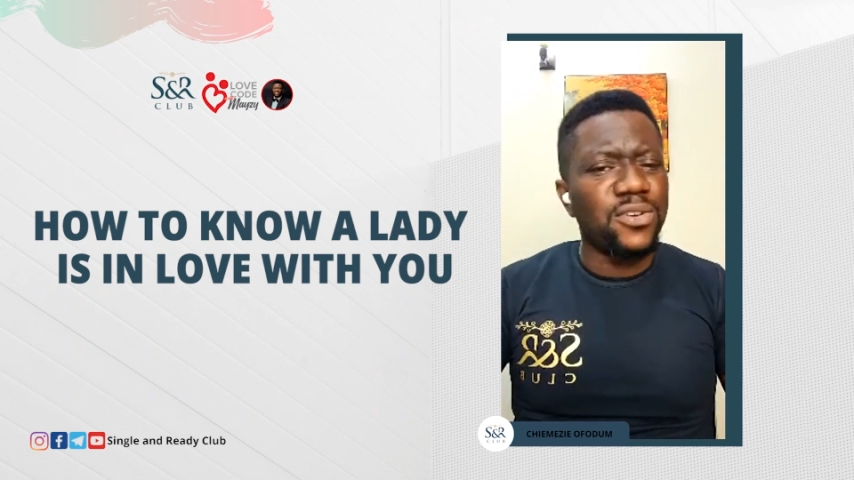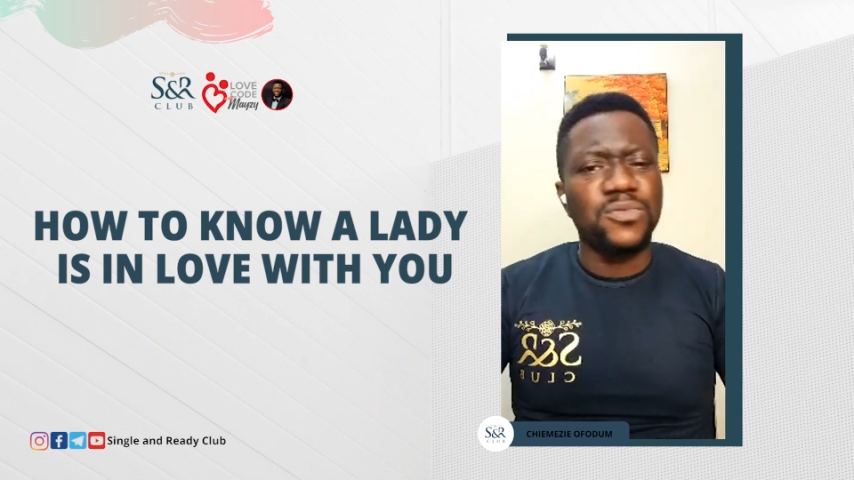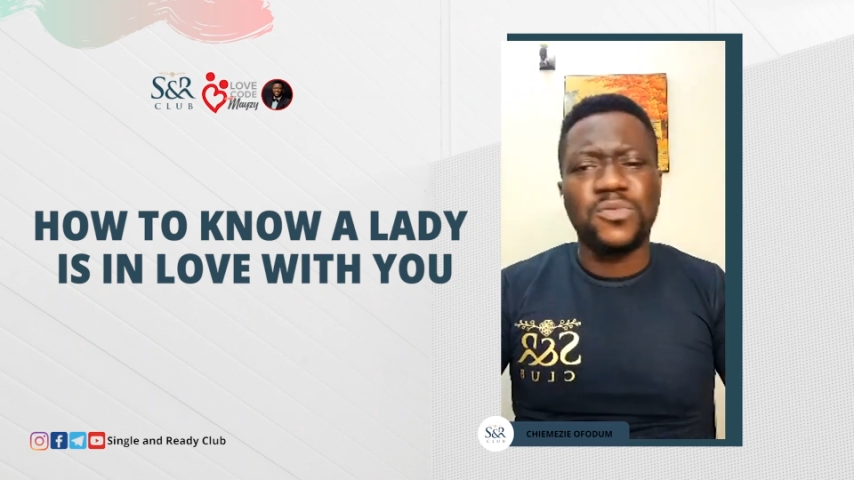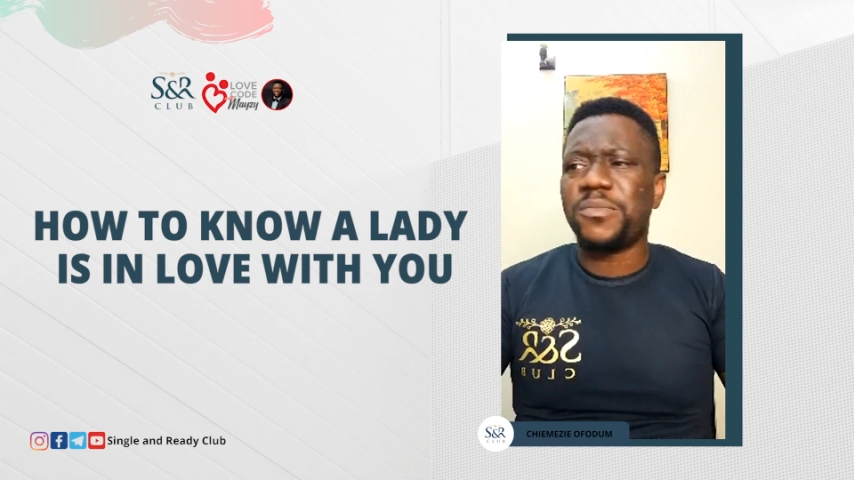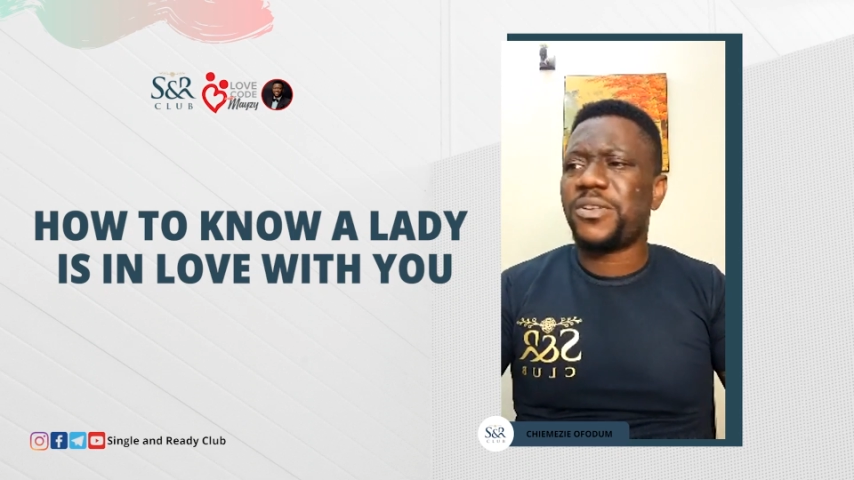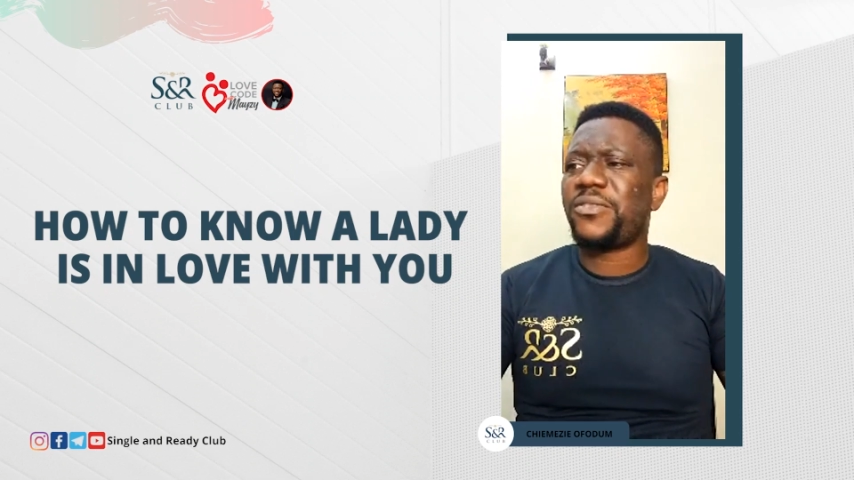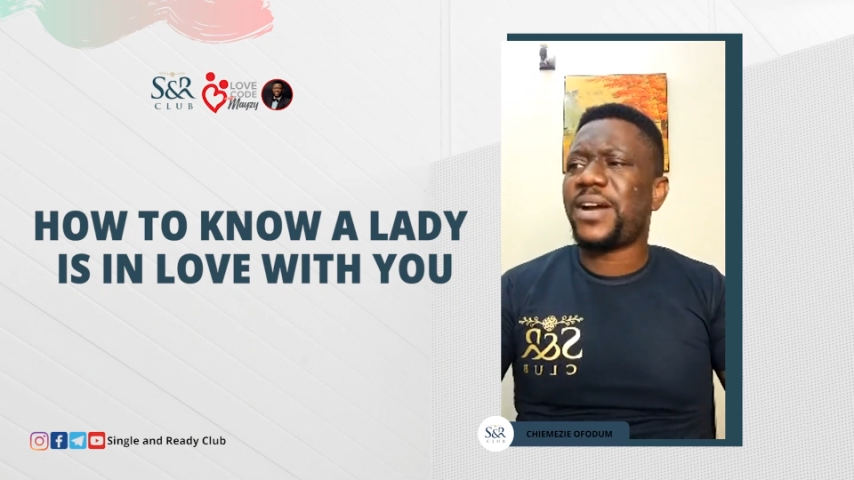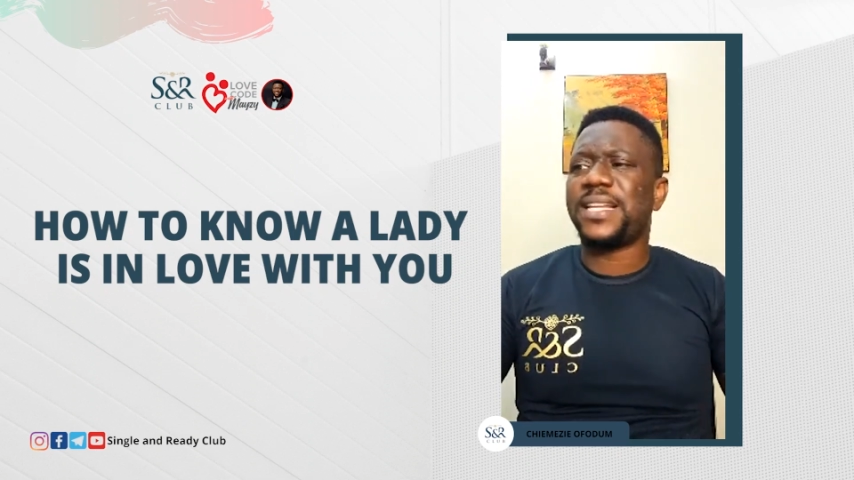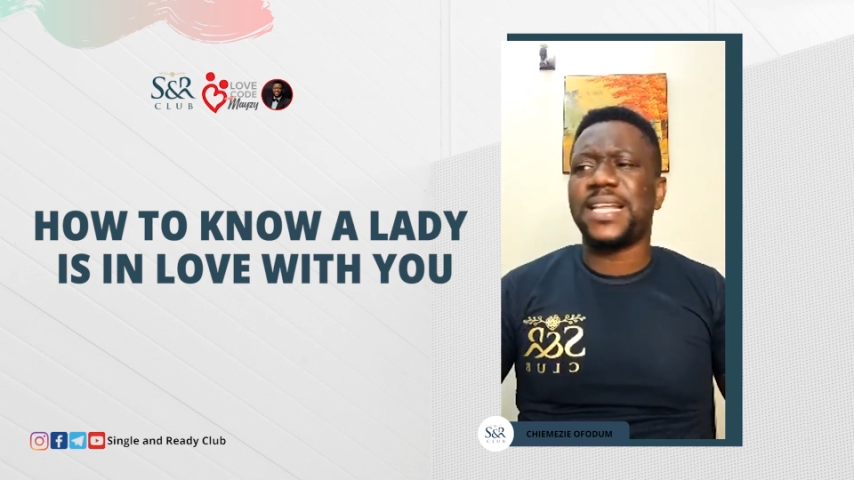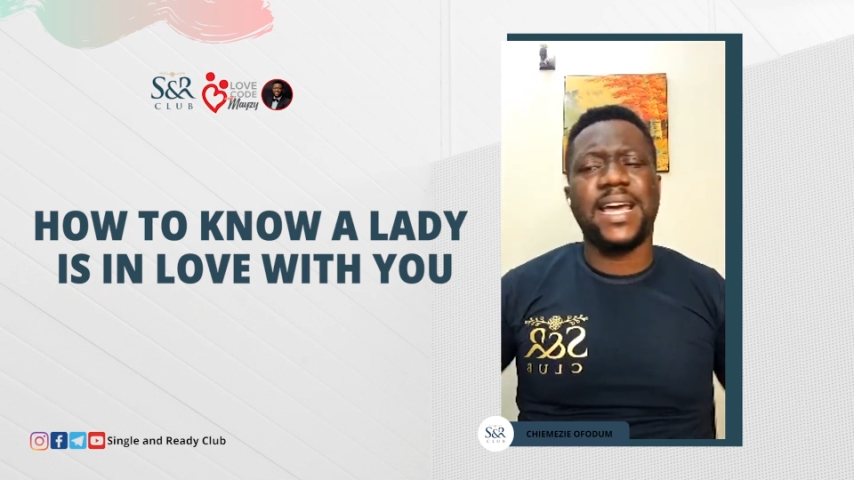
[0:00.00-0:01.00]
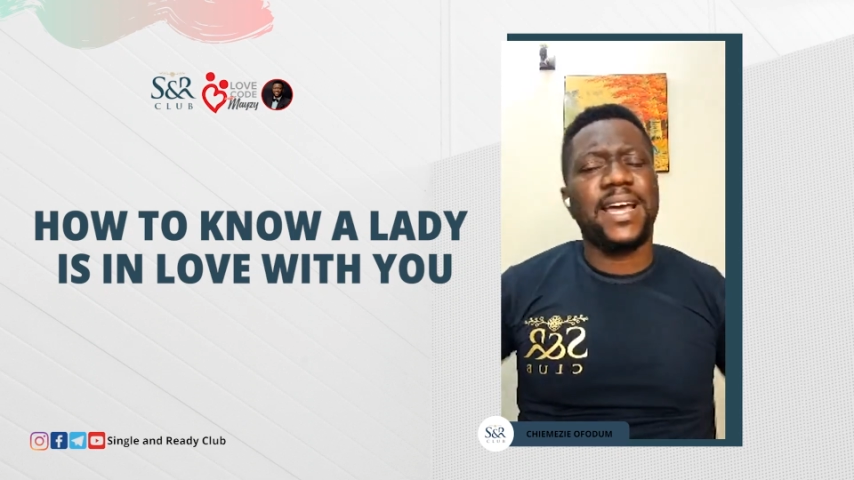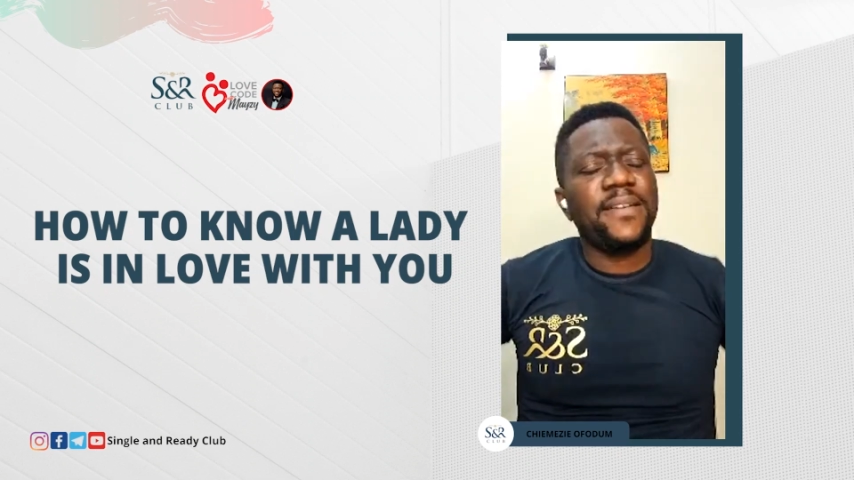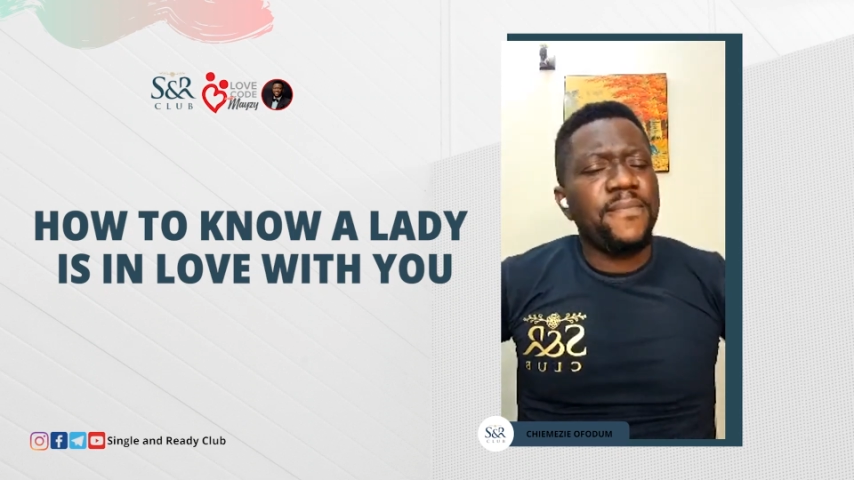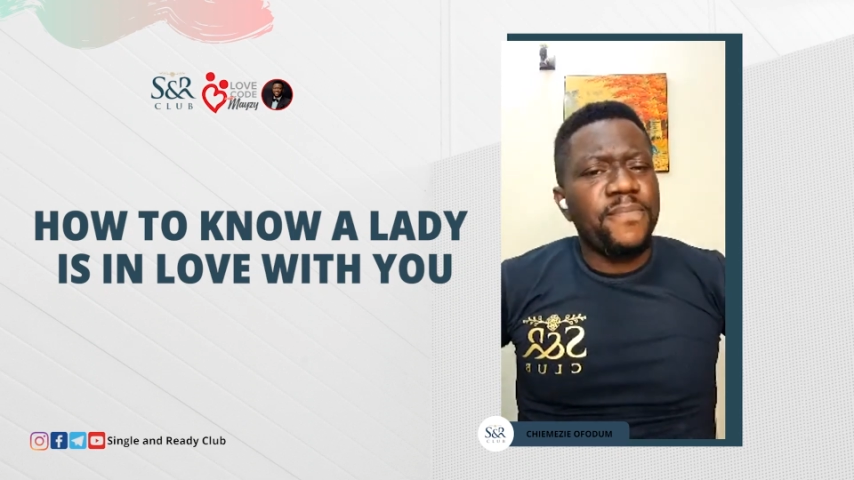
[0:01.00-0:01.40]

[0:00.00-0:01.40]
a good woman right there.